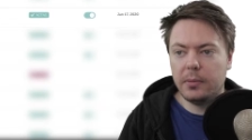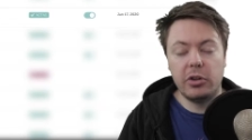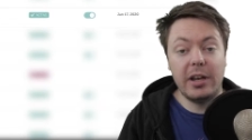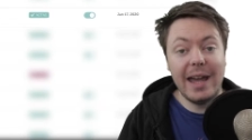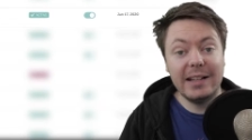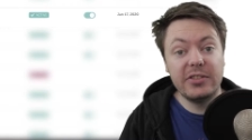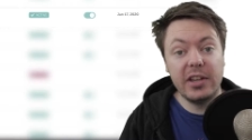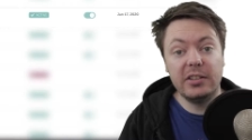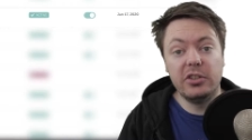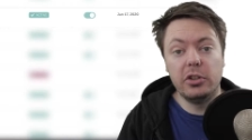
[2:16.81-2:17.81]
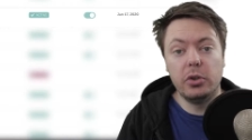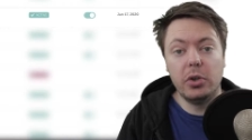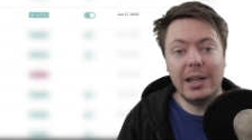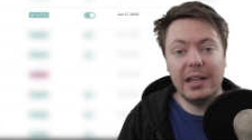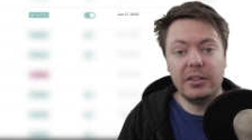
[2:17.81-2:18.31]
So the next thing to do
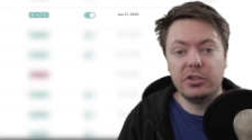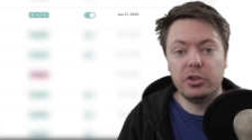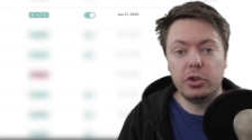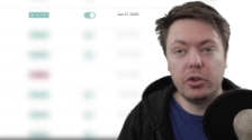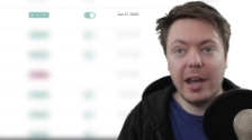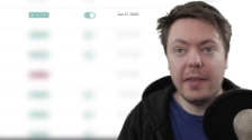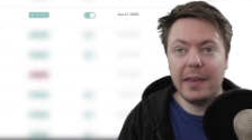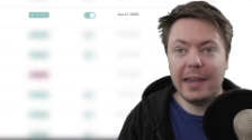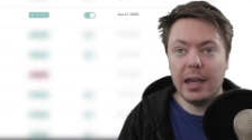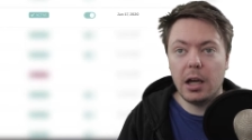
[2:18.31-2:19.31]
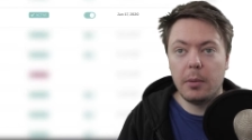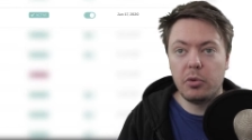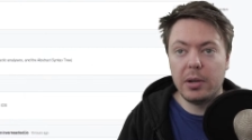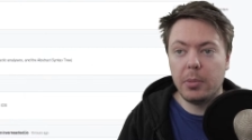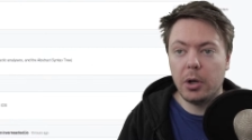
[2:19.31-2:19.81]
is to create the GitHub
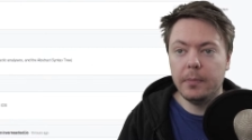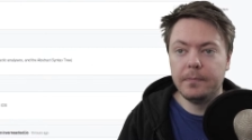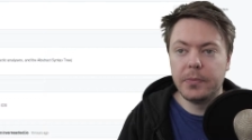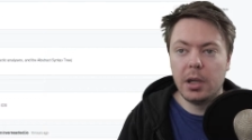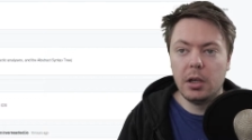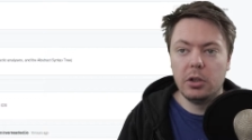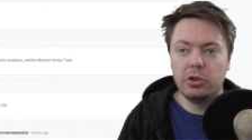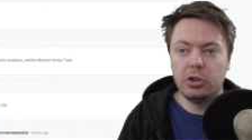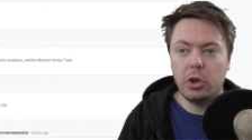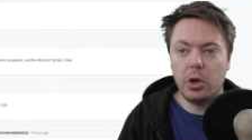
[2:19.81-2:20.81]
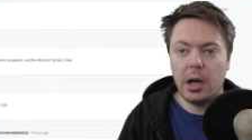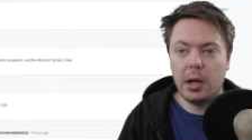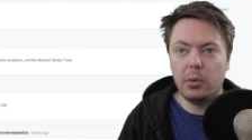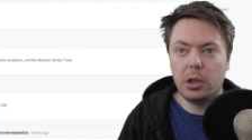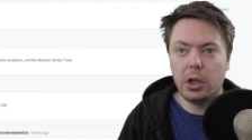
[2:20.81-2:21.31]
repo. So I
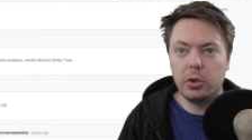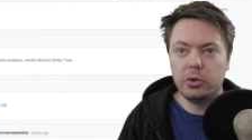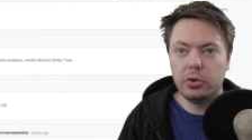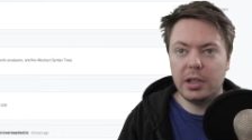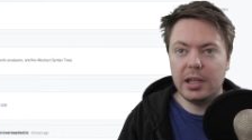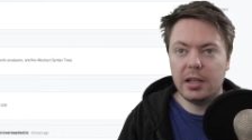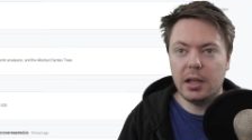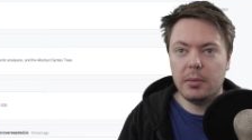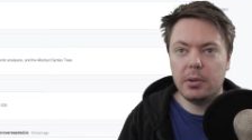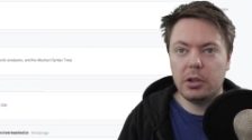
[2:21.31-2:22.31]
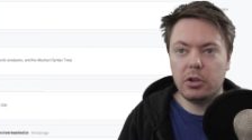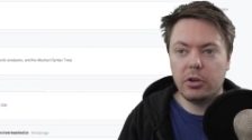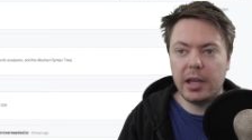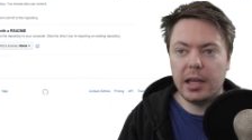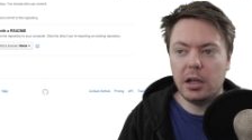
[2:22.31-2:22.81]
will go to GitHub,
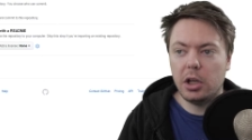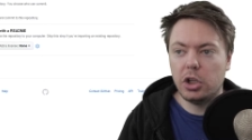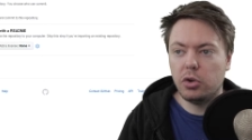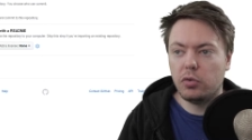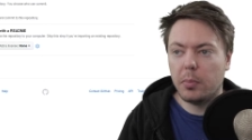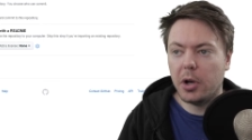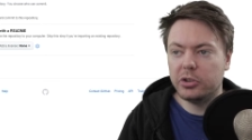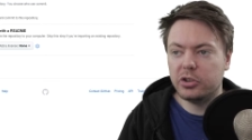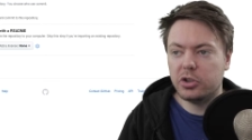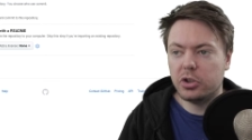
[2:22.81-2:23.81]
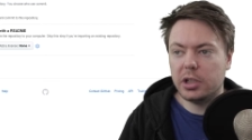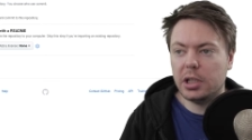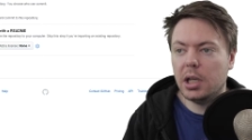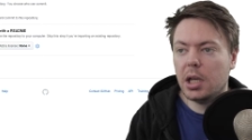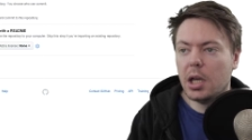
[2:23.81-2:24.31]
create a new
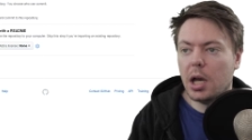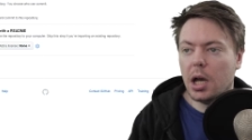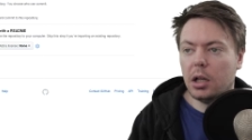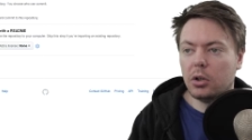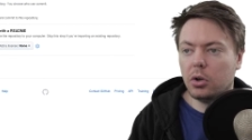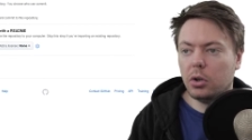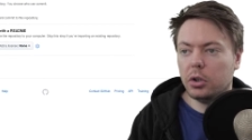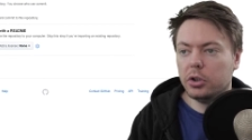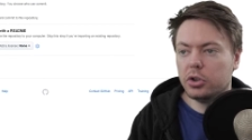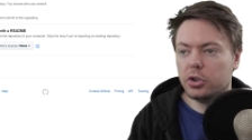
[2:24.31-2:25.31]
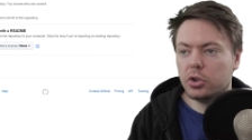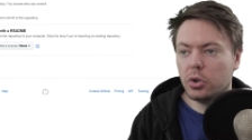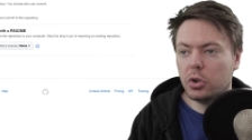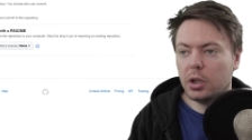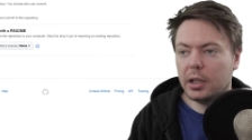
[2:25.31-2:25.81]
repository. I'll call it
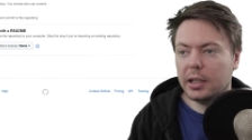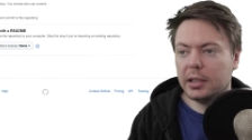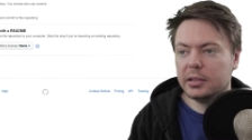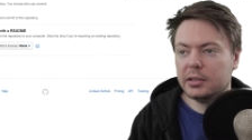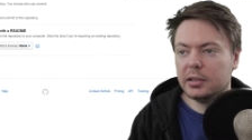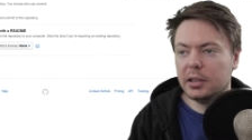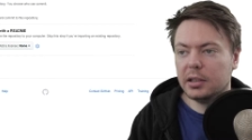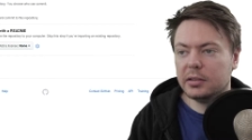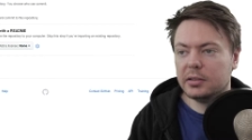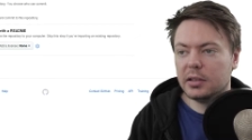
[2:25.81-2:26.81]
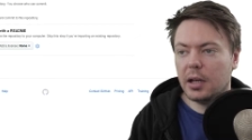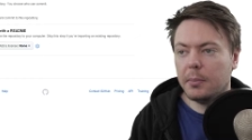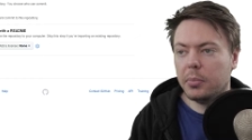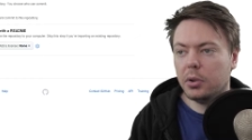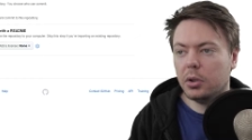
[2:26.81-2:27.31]
short links
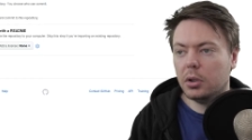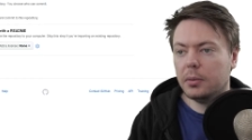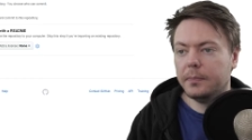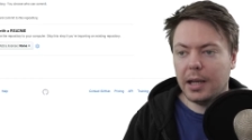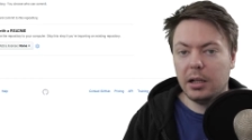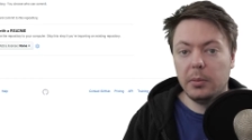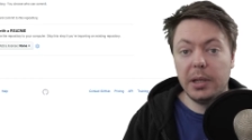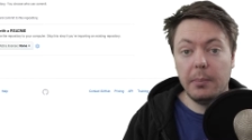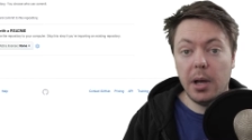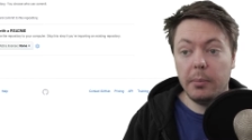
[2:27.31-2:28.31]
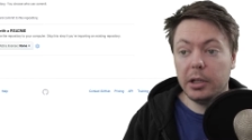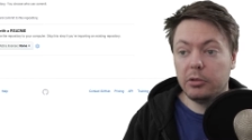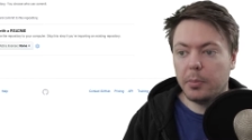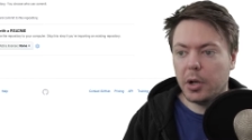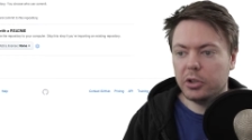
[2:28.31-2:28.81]
example, and it'll be a public
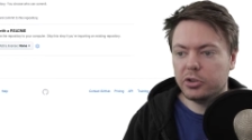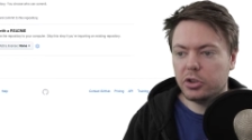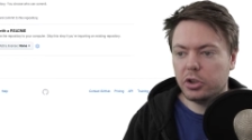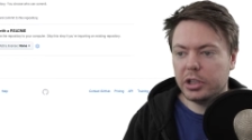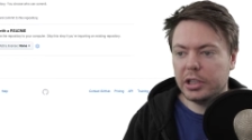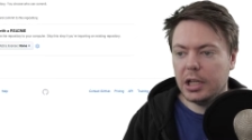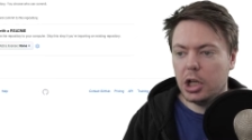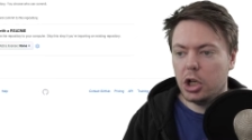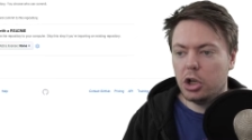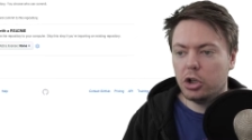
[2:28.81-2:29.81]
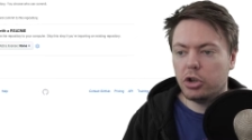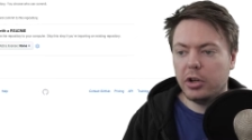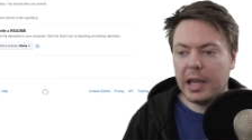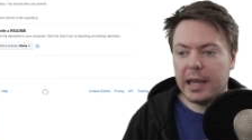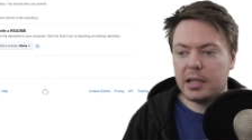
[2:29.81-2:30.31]
repository,
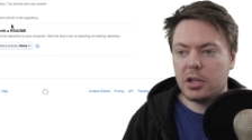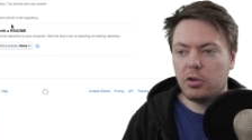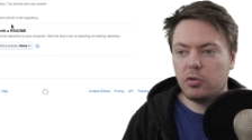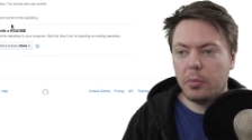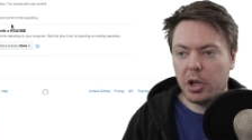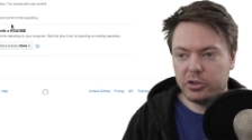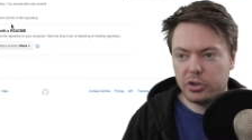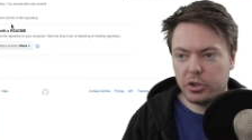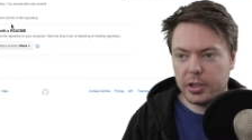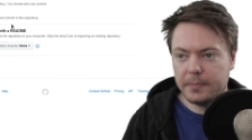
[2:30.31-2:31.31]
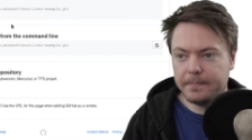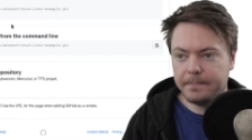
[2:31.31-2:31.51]
create repository.